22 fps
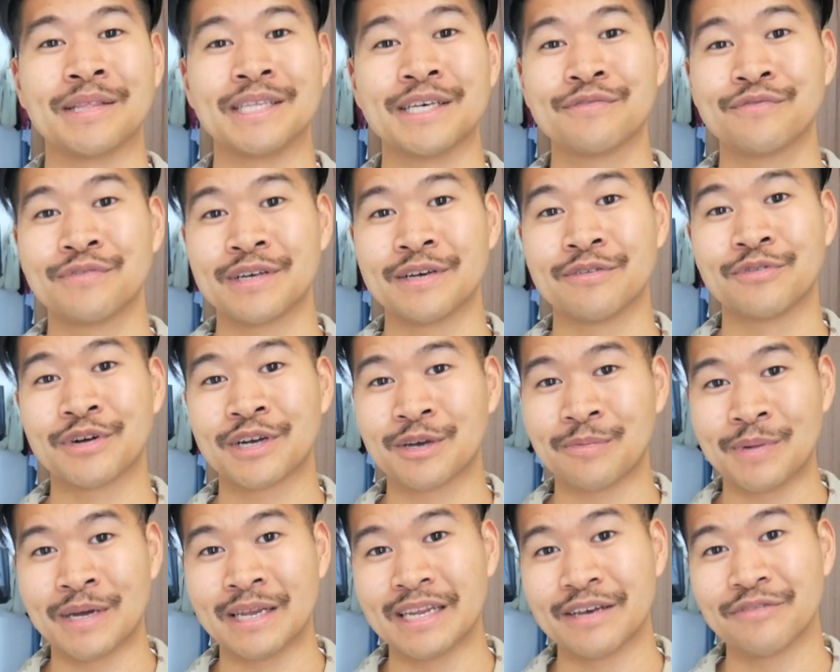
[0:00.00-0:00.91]
Definitely
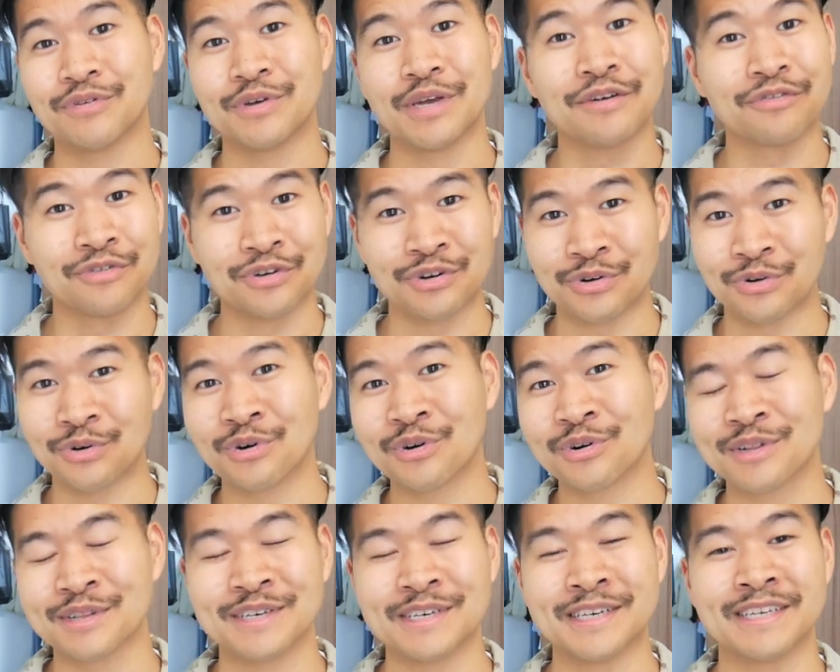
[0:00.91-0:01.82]
recommend if you're ever in
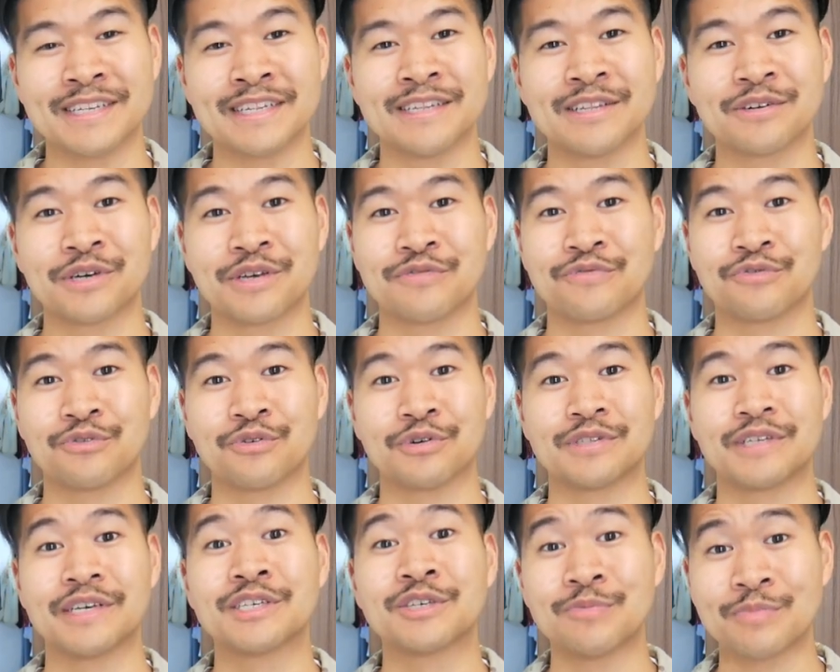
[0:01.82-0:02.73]
Auckland looking for
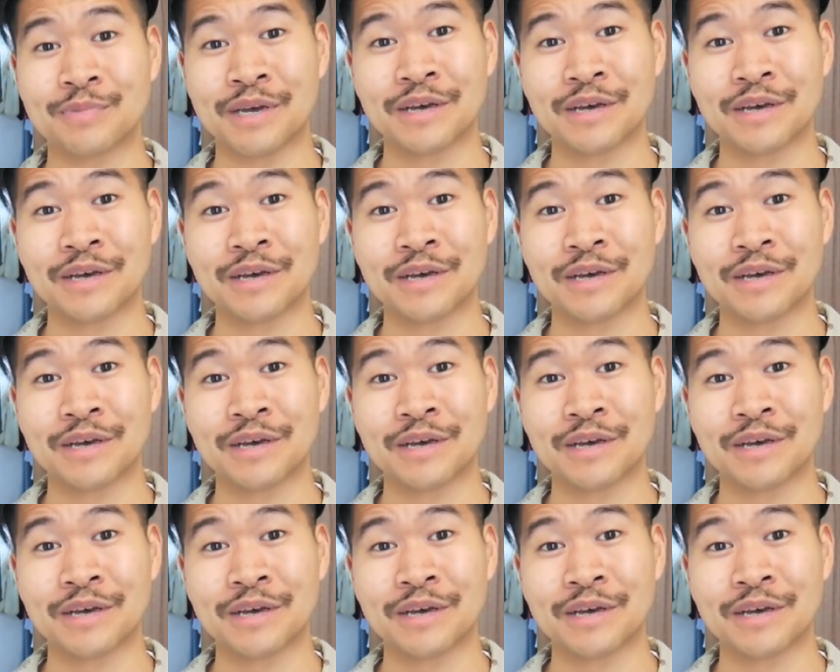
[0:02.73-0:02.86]
a decent